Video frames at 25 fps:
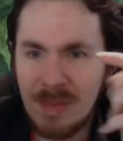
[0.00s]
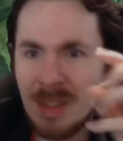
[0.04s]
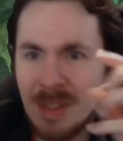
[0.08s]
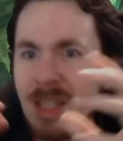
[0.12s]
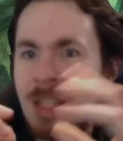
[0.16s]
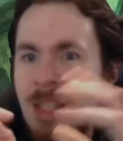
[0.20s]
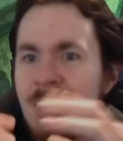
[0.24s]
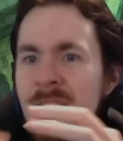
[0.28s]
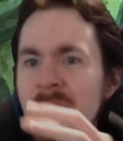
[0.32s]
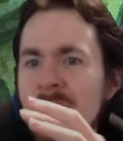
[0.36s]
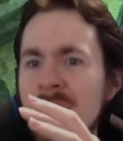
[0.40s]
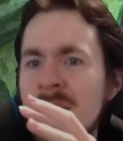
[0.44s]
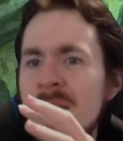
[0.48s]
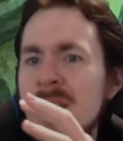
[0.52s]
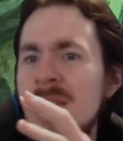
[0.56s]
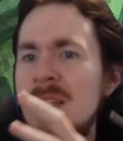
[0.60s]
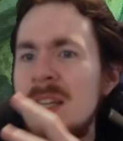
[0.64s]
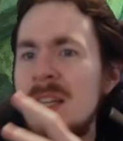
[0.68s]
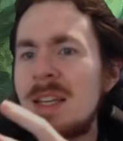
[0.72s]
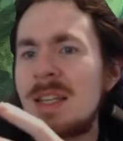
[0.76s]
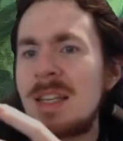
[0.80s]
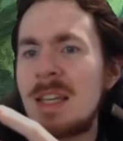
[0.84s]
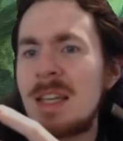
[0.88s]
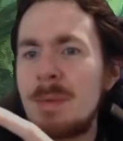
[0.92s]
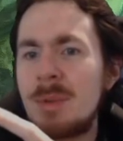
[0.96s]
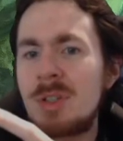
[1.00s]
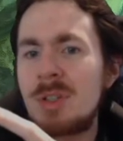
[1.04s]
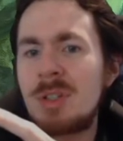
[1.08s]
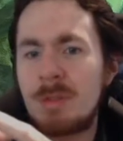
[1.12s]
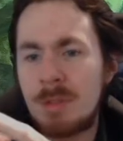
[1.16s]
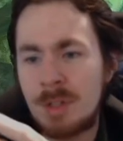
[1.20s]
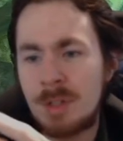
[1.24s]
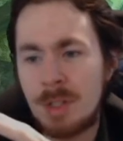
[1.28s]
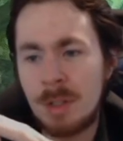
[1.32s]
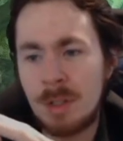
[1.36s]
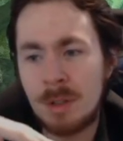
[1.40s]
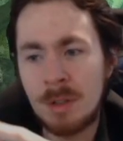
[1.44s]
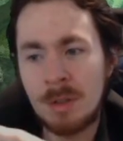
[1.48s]
It doesn't take damage in
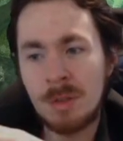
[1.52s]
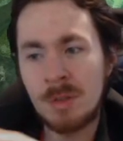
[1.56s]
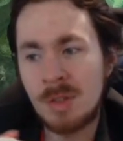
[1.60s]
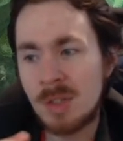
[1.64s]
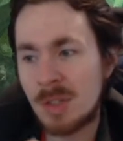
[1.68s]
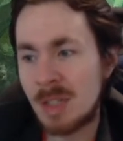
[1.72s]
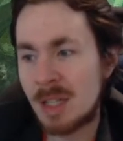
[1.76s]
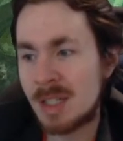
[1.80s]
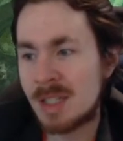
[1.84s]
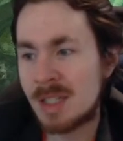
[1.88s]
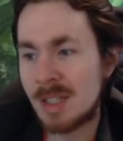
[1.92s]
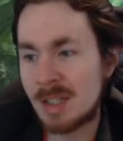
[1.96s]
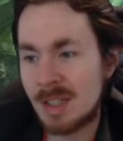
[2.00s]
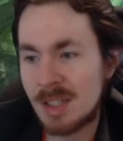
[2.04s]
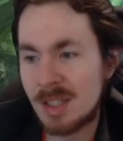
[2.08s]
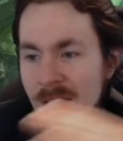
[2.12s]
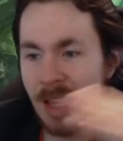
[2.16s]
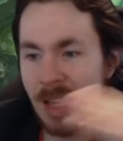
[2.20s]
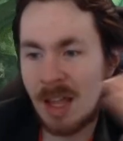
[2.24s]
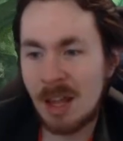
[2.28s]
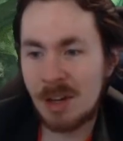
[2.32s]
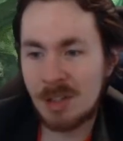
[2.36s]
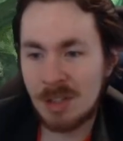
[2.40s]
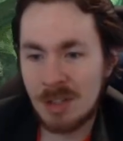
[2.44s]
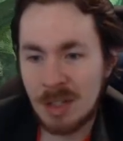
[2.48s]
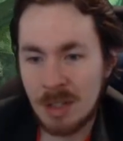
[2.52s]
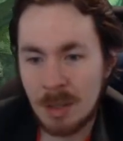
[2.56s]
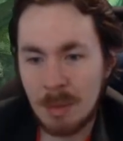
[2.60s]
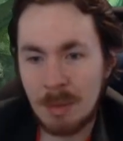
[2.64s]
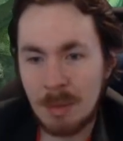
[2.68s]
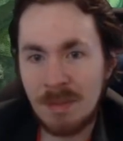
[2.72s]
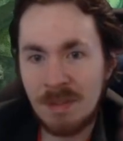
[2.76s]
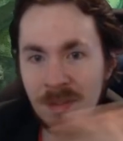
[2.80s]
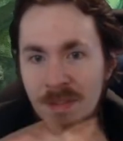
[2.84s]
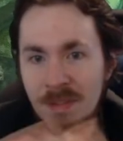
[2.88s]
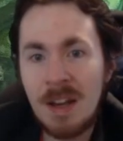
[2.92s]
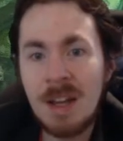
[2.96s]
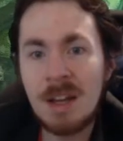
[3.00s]
return, so that's nice. It's not actually a
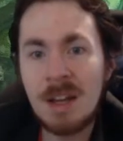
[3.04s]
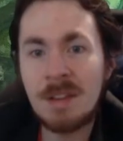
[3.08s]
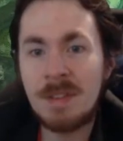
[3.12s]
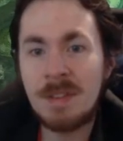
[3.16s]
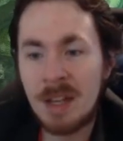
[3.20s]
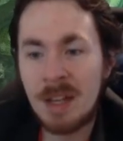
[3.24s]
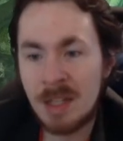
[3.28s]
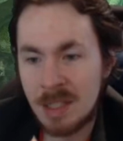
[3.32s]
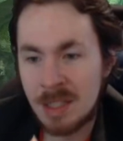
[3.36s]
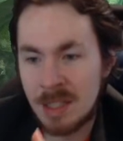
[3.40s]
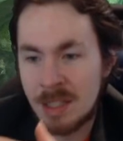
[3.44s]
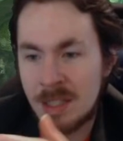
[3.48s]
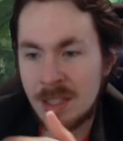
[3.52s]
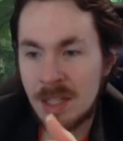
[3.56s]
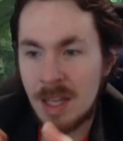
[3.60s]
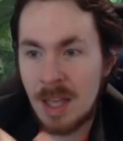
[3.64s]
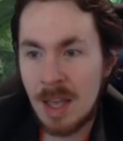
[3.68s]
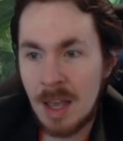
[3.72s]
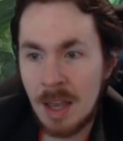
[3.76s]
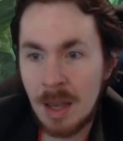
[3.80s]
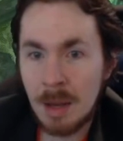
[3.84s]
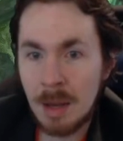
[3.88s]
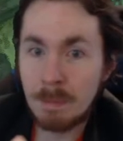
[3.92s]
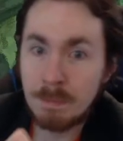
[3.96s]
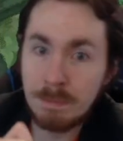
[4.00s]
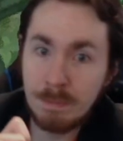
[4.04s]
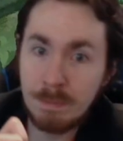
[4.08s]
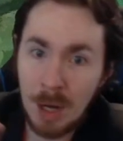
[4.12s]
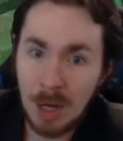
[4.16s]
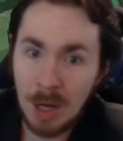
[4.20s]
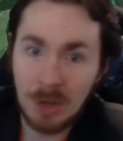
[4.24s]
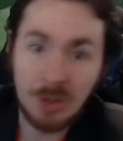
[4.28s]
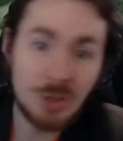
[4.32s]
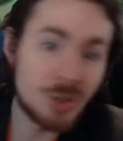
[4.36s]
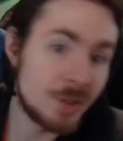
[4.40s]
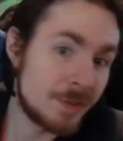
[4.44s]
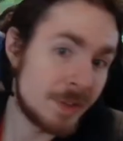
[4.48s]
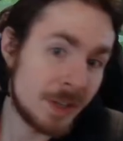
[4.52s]
fight effect, it's a
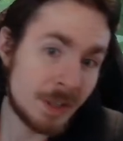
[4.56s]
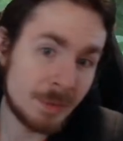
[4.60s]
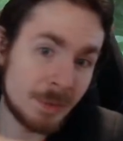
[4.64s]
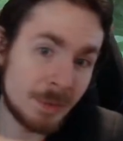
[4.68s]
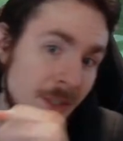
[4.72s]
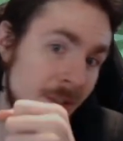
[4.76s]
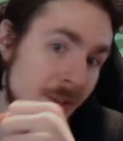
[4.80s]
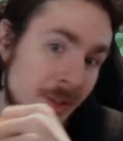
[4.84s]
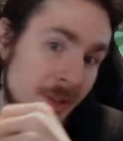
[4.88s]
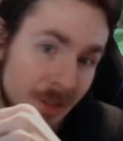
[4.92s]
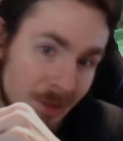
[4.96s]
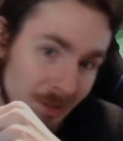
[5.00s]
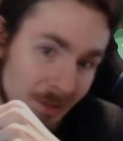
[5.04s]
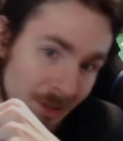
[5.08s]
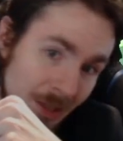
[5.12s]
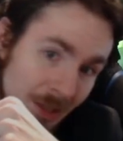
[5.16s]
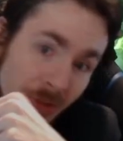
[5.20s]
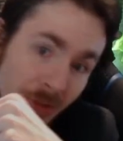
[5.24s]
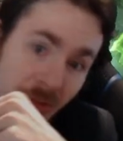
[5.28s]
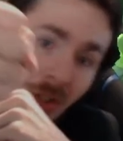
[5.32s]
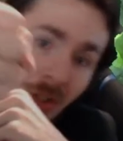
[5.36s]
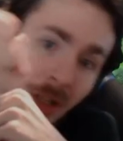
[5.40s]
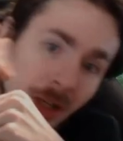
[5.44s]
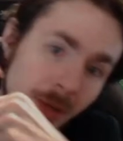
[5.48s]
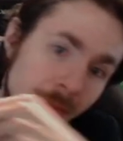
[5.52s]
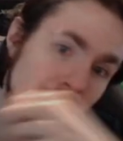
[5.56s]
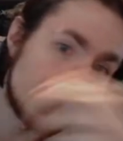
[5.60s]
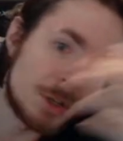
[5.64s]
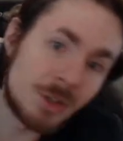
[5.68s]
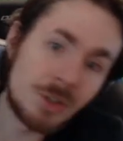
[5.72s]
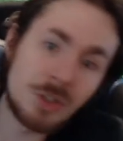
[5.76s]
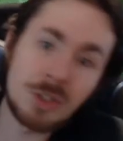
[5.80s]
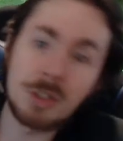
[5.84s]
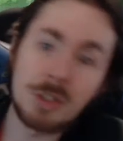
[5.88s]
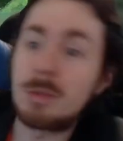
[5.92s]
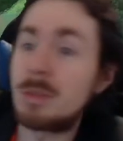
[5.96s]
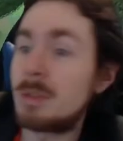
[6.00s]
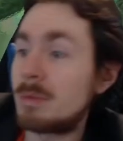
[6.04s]
punch effect, basically. It's just, I'm just going to
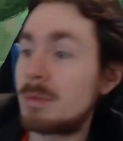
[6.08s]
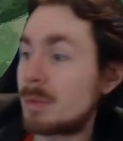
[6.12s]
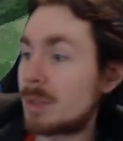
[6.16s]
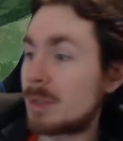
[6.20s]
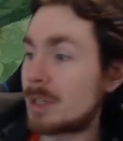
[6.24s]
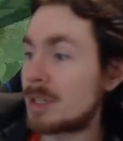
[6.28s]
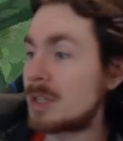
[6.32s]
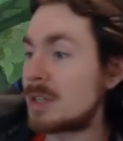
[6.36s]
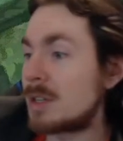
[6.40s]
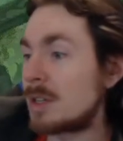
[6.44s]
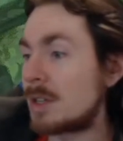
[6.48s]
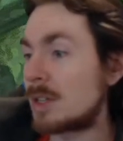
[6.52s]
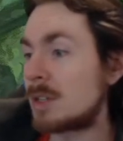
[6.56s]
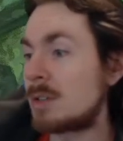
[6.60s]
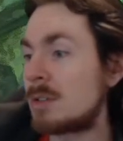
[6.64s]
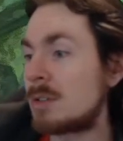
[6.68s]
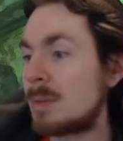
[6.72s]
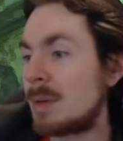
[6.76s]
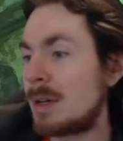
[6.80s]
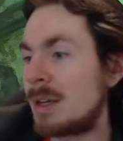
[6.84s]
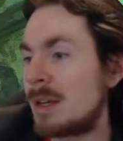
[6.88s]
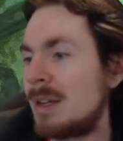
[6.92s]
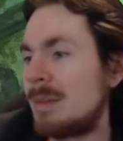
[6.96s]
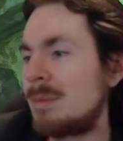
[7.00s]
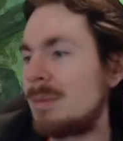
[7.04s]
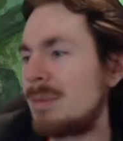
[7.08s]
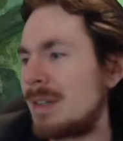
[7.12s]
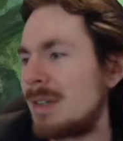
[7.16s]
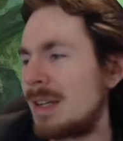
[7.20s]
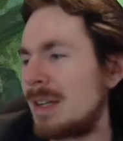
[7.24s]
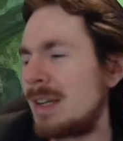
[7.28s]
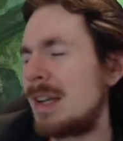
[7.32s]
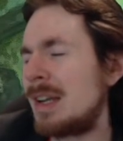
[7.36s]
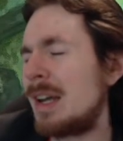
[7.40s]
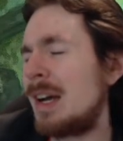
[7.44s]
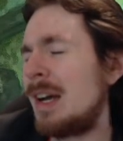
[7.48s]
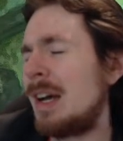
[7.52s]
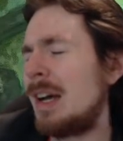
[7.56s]
punch you, and what are you going to do about it? I'm going to
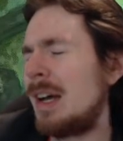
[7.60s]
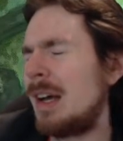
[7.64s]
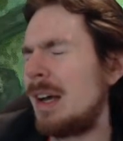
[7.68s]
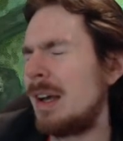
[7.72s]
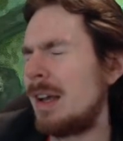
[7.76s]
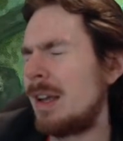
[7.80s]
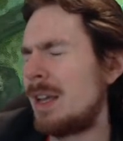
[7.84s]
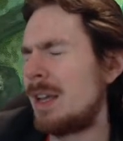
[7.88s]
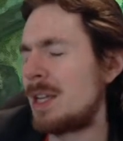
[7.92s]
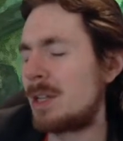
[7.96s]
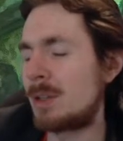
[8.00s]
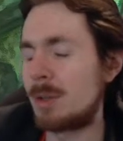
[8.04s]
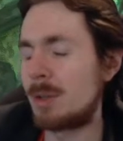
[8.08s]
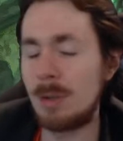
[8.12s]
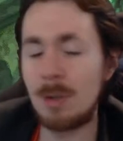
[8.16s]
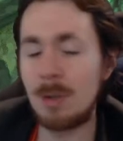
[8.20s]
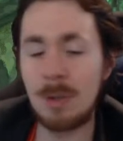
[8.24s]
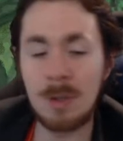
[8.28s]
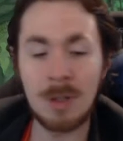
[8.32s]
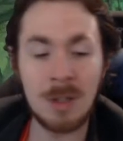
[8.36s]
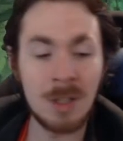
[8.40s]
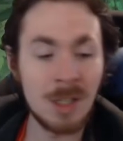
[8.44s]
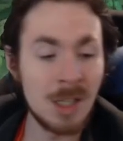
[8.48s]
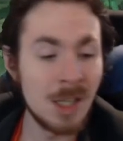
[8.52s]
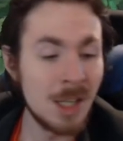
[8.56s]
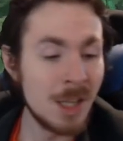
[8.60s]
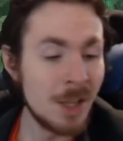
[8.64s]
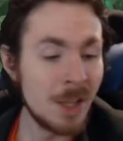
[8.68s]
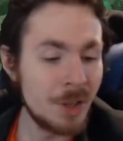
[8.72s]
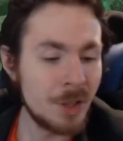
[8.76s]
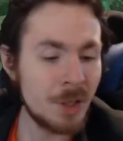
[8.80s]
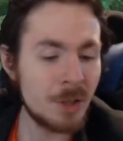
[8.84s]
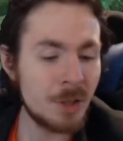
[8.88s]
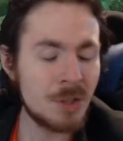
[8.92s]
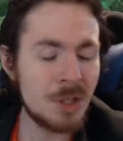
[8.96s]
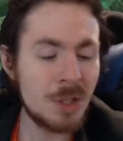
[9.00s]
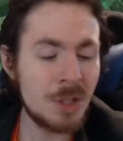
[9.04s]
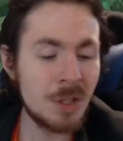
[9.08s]
die! Cool.
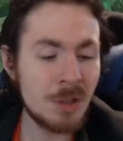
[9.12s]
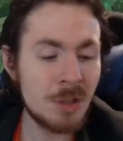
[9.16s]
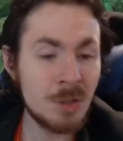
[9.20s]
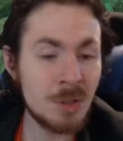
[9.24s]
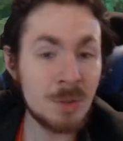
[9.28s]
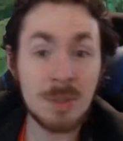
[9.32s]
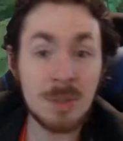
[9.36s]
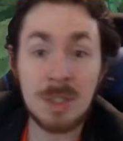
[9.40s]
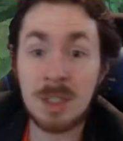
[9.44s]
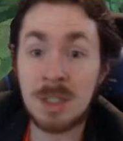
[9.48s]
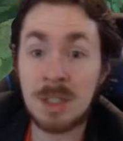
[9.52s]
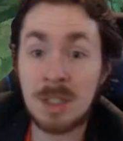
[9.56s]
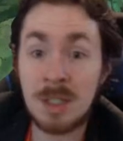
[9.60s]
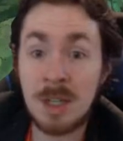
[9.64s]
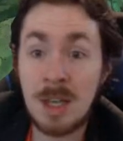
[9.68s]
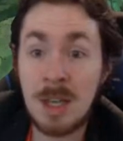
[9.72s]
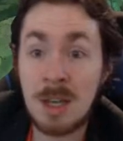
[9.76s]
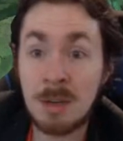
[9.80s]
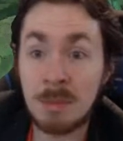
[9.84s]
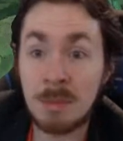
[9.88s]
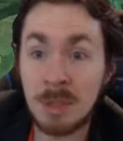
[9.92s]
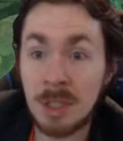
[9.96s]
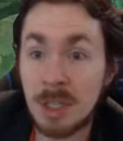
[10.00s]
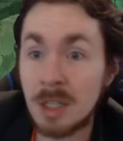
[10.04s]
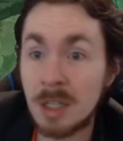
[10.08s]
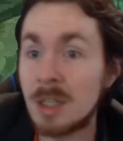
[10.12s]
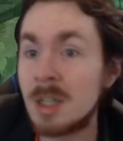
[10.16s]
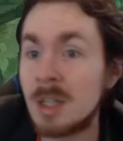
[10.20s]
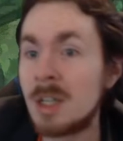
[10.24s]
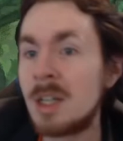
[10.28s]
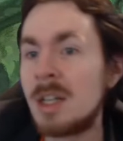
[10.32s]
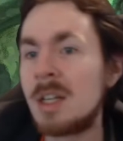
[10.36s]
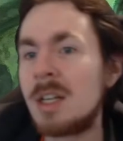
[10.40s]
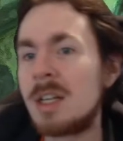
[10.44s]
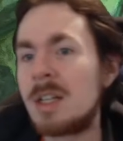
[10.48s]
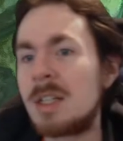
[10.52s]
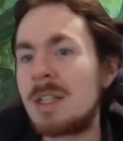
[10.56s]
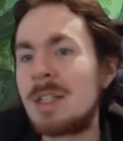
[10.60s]
Your tears will sustain me.
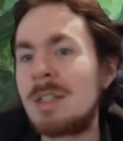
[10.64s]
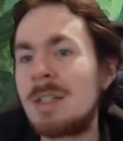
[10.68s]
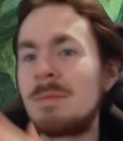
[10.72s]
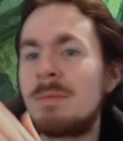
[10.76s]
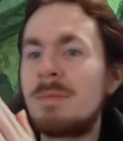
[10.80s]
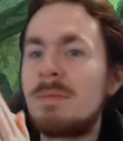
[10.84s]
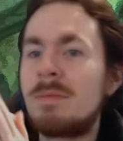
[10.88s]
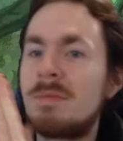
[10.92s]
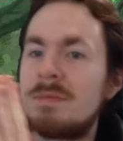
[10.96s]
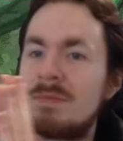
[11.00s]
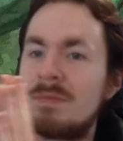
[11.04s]
Um.